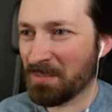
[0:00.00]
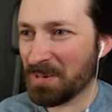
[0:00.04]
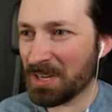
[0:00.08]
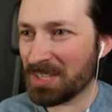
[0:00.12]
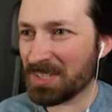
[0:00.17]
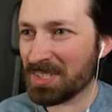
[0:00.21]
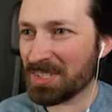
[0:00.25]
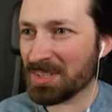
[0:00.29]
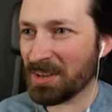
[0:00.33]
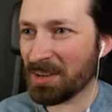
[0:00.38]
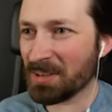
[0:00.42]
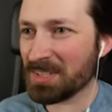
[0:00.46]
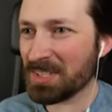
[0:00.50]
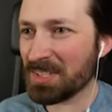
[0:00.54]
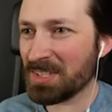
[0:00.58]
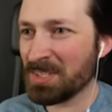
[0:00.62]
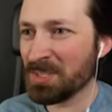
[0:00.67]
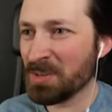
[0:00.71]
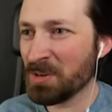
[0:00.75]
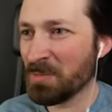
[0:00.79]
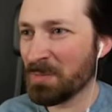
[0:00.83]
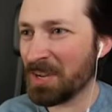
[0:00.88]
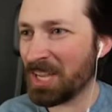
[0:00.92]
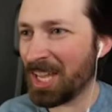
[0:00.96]
because all these
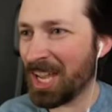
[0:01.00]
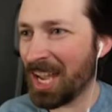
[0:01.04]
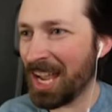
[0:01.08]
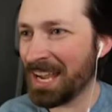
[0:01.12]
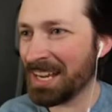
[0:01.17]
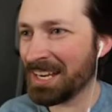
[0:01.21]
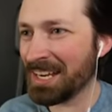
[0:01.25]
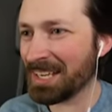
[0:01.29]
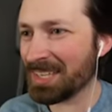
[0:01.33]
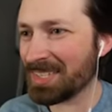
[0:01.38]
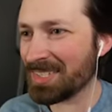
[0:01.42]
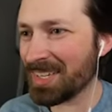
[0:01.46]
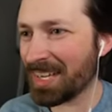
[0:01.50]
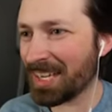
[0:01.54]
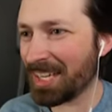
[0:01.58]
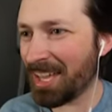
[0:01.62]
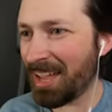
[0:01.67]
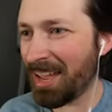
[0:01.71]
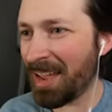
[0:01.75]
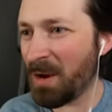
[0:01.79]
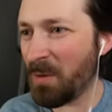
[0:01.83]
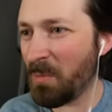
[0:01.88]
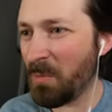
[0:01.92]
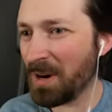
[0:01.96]
new mechanics. I
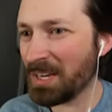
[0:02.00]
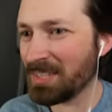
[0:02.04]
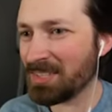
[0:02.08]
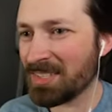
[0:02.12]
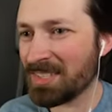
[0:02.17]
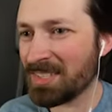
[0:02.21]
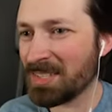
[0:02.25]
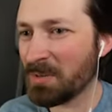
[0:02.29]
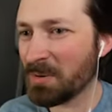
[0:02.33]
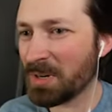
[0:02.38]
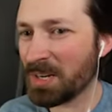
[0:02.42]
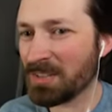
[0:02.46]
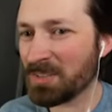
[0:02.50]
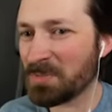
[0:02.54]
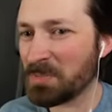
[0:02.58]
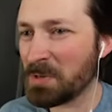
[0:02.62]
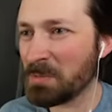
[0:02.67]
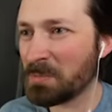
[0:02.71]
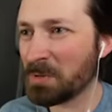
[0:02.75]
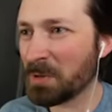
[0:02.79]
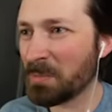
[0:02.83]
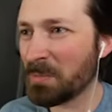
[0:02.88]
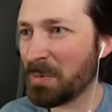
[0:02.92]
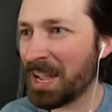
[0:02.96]
can't wait to see what else
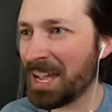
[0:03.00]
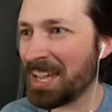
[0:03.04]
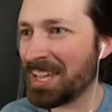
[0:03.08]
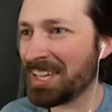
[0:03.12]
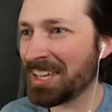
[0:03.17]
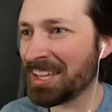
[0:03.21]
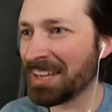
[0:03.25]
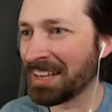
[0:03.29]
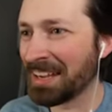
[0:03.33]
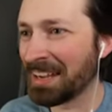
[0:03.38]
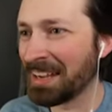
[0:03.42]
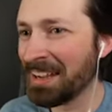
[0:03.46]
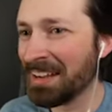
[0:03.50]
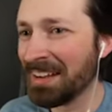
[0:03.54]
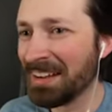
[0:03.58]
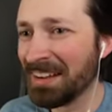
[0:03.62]
people are making.